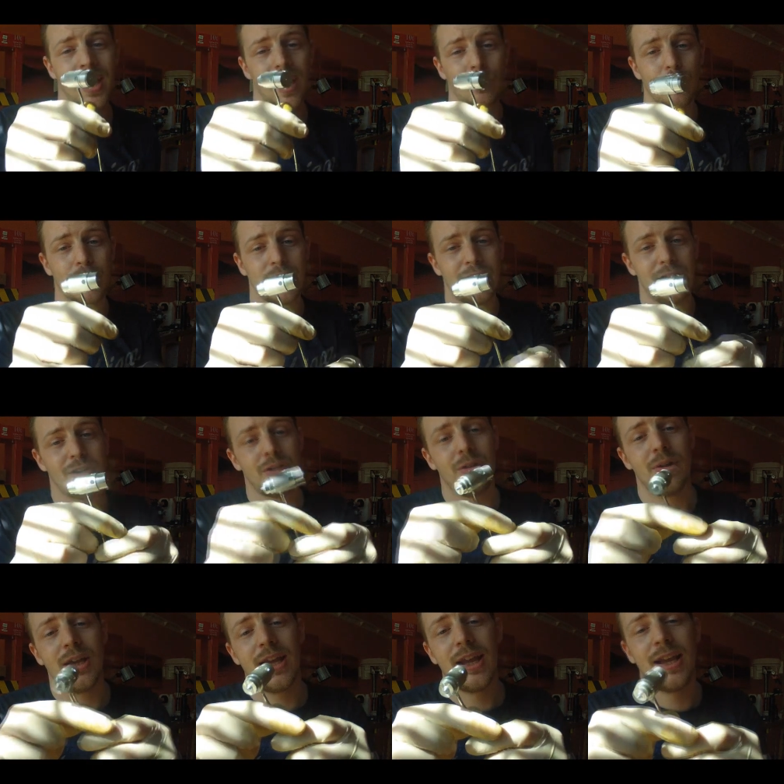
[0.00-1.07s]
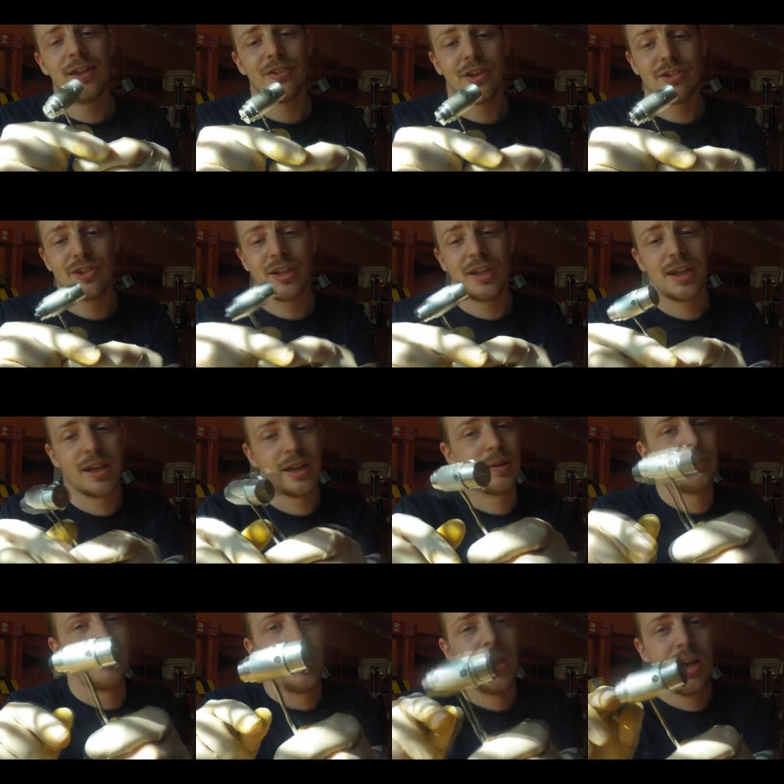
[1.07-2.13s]
And what I do is I take
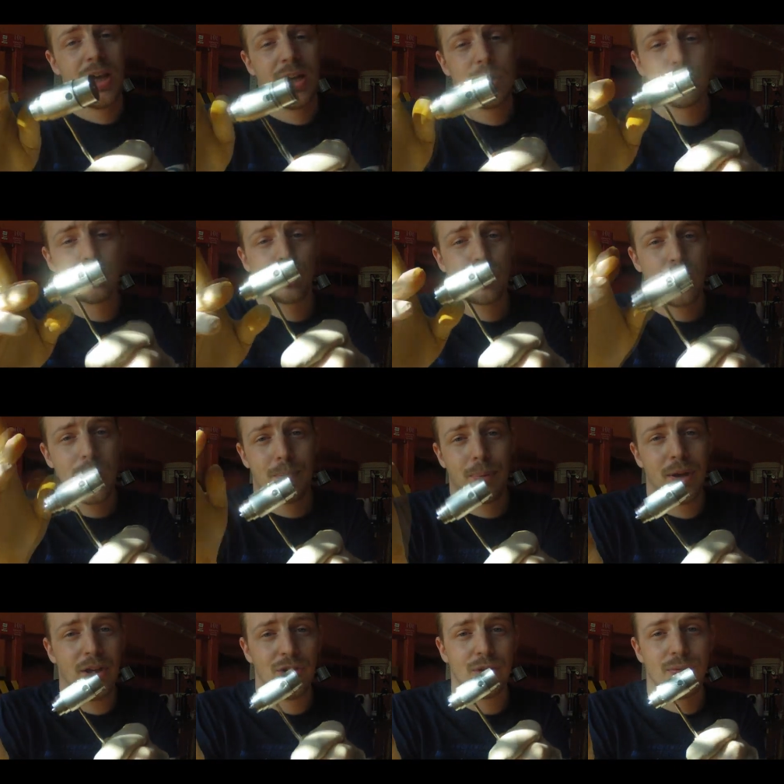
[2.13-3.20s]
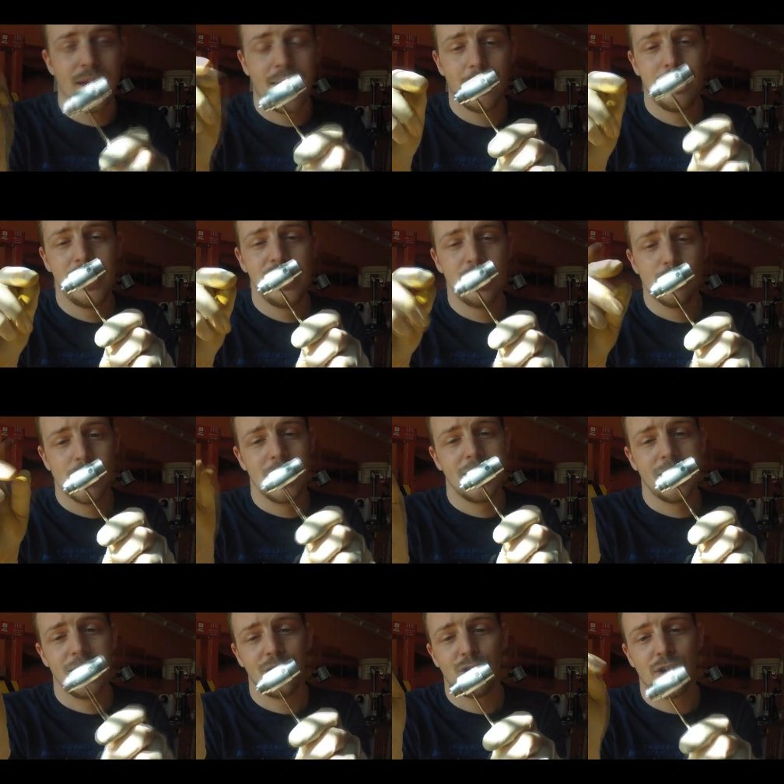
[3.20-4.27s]
a, an old scrap piece of aluminium
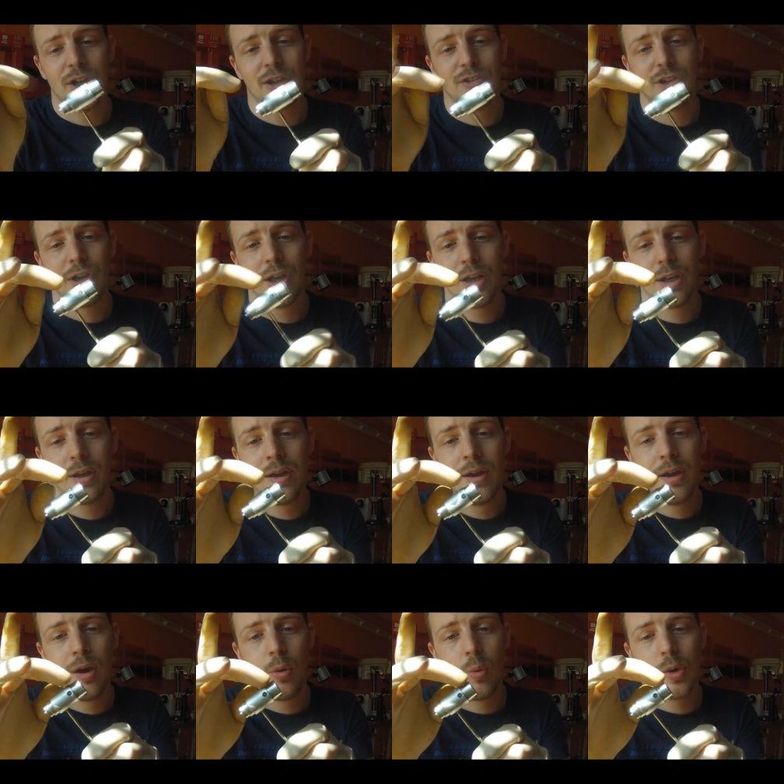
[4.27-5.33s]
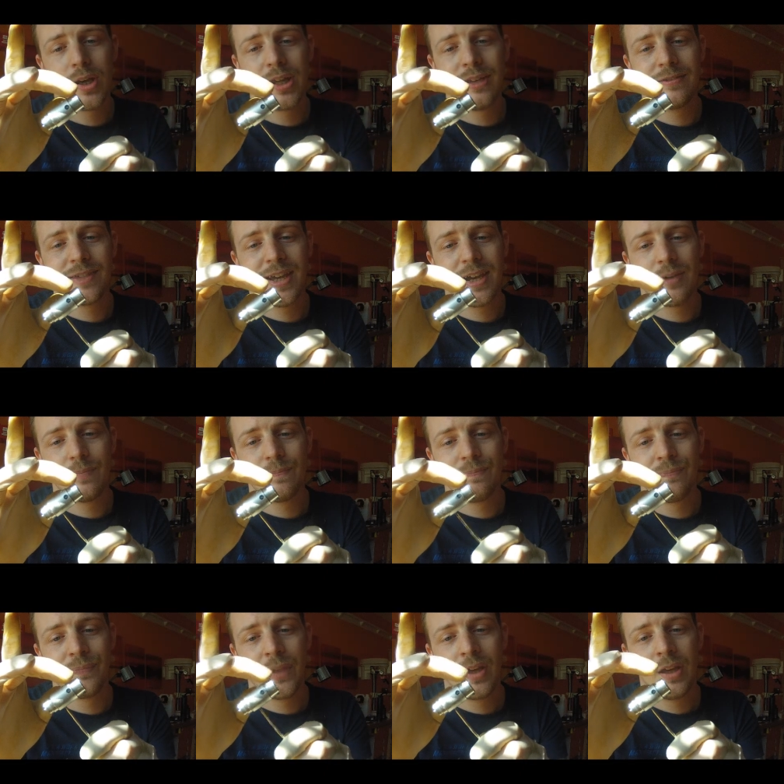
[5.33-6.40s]
like this and I turn one end down,